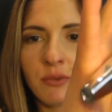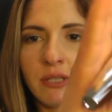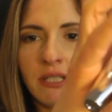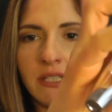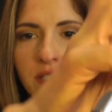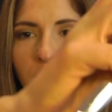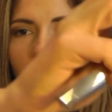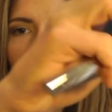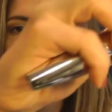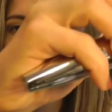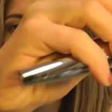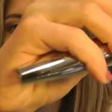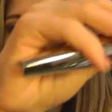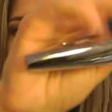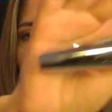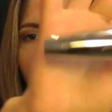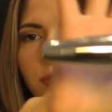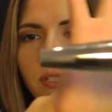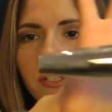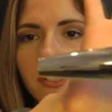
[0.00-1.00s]
really gross so
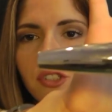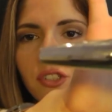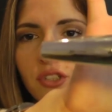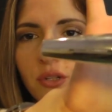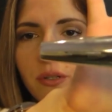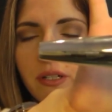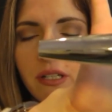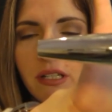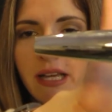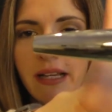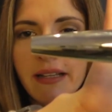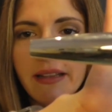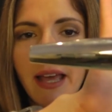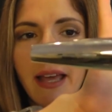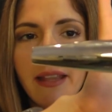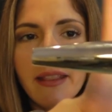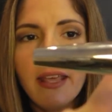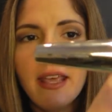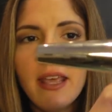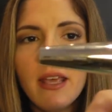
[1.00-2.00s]
I'm gonna show you like
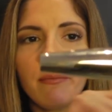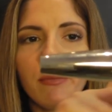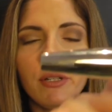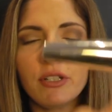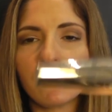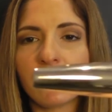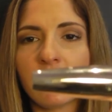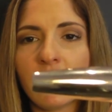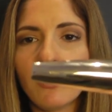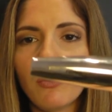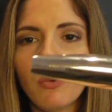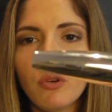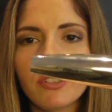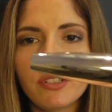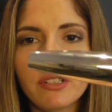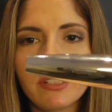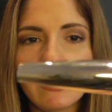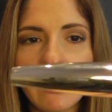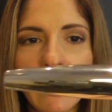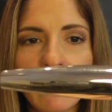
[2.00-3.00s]
that because there was
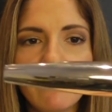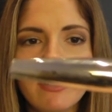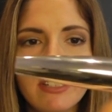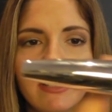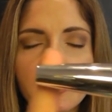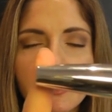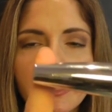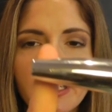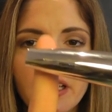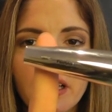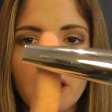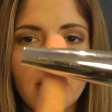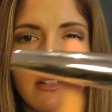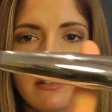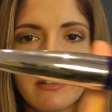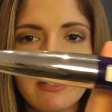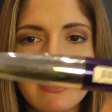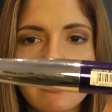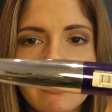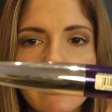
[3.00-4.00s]
the safety seal
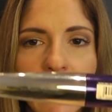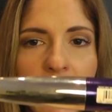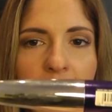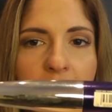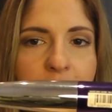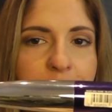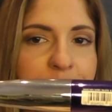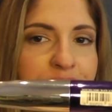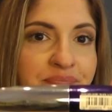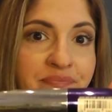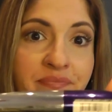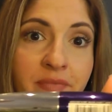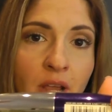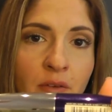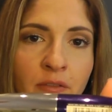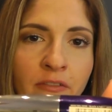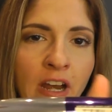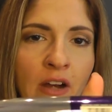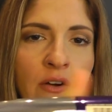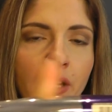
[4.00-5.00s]
on this side
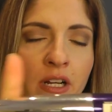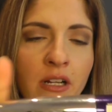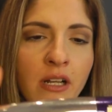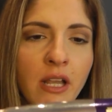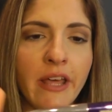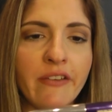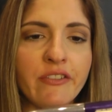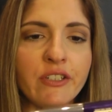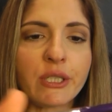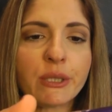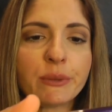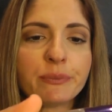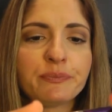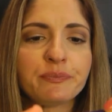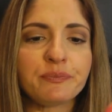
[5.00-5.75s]
very clever